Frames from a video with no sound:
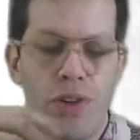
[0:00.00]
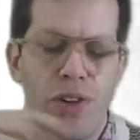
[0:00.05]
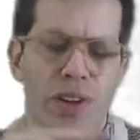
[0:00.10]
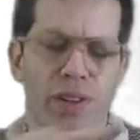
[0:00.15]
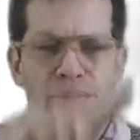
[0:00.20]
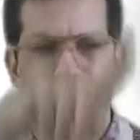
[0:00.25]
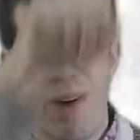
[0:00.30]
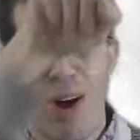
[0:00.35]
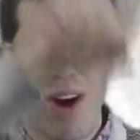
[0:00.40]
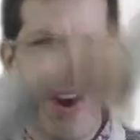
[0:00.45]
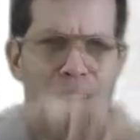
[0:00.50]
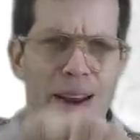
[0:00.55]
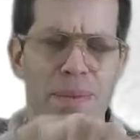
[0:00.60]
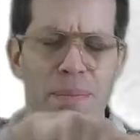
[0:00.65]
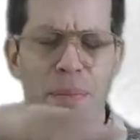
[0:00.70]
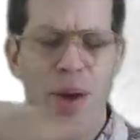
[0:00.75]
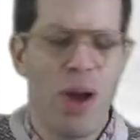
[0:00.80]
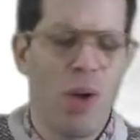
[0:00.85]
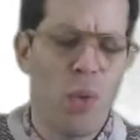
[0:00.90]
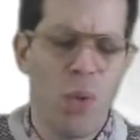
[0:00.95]

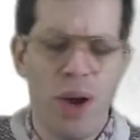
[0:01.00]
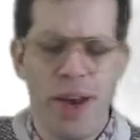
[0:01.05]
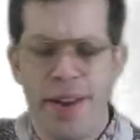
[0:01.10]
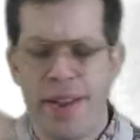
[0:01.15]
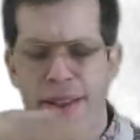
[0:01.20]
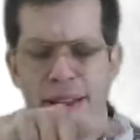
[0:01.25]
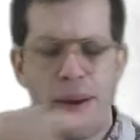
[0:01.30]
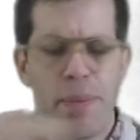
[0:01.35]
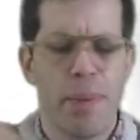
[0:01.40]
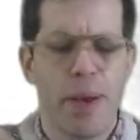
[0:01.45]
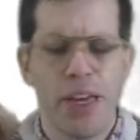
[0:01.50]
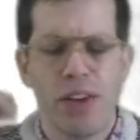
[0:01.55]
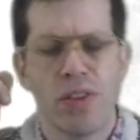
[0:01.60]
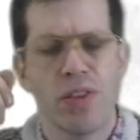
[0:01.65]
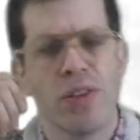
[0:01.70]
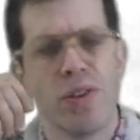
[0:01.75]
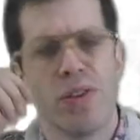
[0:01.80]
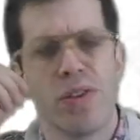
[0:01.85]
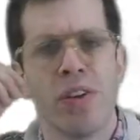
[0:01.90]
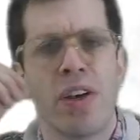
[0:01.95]

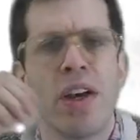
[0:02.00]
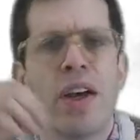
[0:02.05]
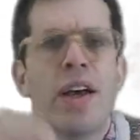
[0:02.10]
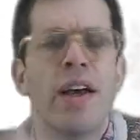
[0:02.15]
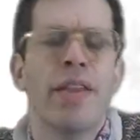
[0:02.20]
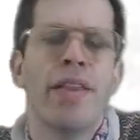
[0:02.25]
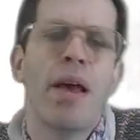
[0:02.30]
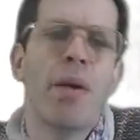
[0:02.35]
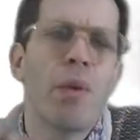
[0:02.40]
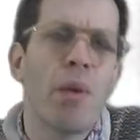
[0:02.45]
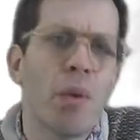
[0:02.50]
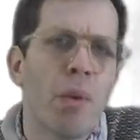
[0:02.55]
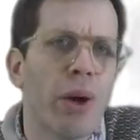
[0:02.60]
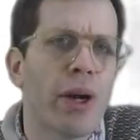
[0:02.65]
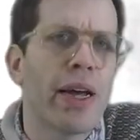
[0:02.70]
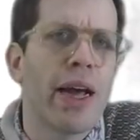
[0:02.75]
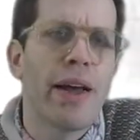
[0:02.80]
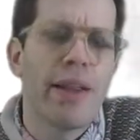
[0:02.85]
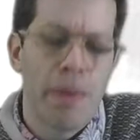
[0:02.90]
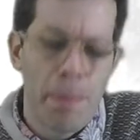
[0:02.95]
pixels. Then we
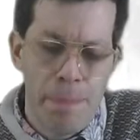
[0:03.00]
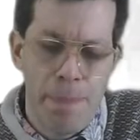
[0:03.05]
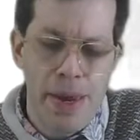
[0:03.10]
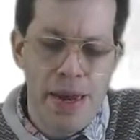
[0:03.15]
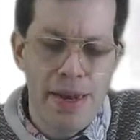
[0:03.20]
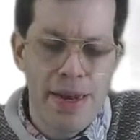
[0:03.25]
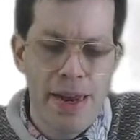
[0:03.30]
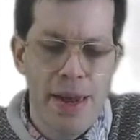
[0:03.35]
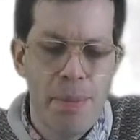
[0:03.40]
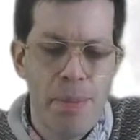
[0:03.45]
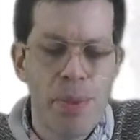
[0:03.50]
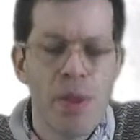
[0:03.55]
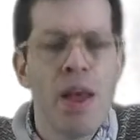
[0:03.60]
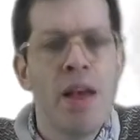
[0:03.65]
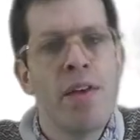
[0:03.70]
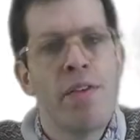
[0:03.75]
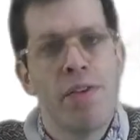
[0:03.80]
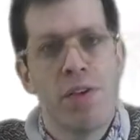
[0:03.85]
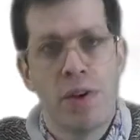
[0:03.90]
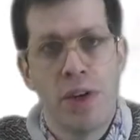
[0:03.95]
work out the bit depth
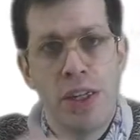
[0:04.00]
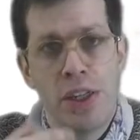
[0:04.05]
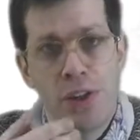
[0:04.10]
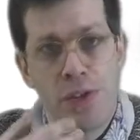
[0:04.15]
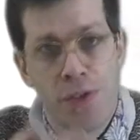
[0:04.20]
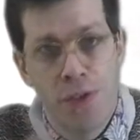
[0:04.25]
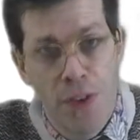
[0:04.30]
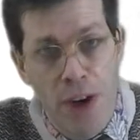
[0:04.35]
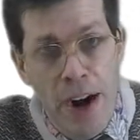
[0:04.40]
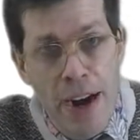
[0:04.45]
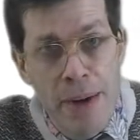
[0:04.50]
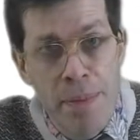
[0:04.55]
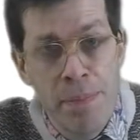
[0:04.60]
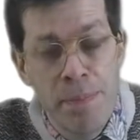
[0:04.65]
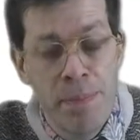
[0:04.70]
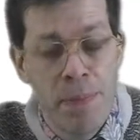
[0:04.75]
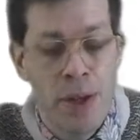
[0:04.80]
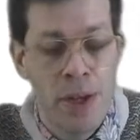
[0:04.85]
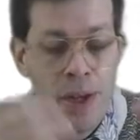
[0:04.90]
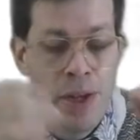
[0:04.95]
for each
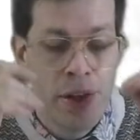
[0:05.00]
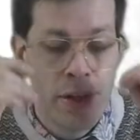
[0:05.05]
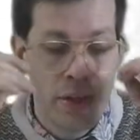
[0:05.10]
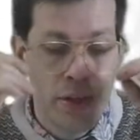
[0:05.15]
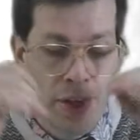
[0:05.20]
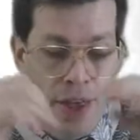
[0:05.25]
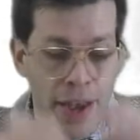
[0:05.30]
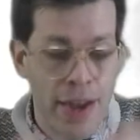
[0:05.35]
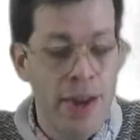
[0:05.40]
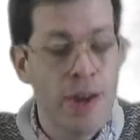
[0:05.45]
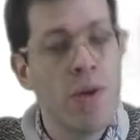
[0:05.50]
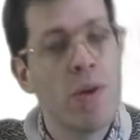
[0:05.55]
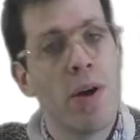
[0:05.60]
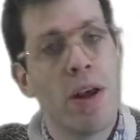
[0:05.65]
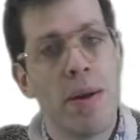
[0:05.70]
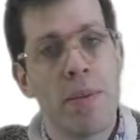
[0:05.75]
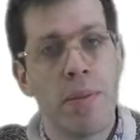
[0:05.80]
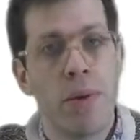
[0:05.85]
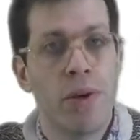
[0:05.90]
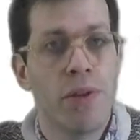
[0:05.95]
frame. Then
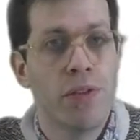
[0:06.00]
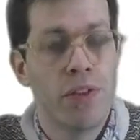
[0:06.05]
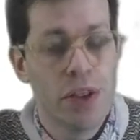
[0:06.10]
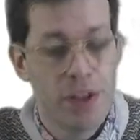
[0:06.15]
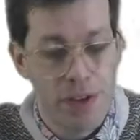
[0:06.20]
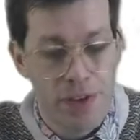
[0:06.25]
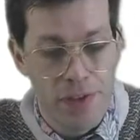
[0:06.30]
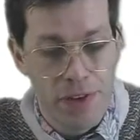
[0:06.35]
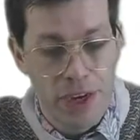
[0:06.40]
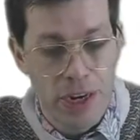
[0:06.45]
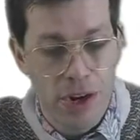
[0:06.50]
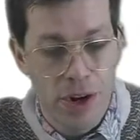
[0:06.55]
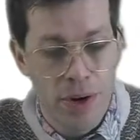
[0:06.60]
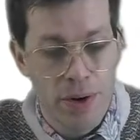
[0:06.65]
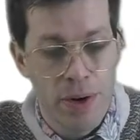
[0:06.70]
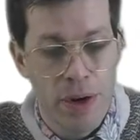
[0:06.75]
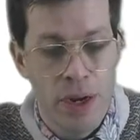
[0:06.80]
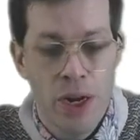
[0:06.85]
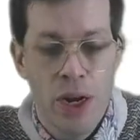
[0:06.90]
it moves into video.